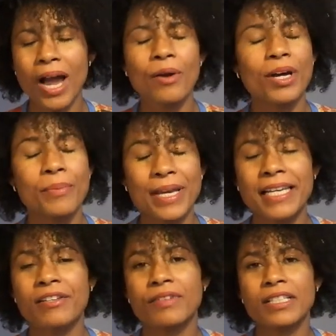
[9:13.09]
I'm gonna
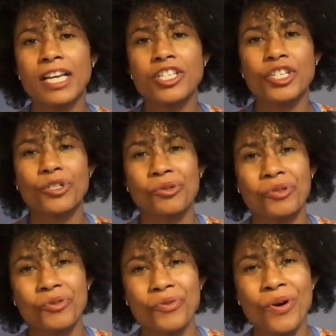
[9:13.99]
make invitation
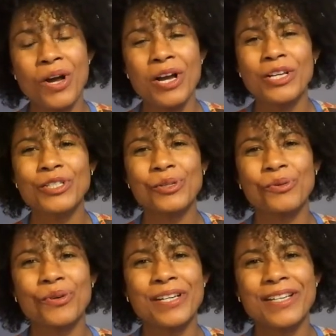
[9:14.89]
to you
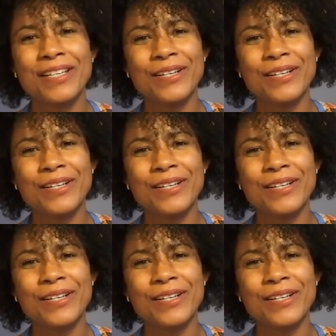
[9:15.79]
to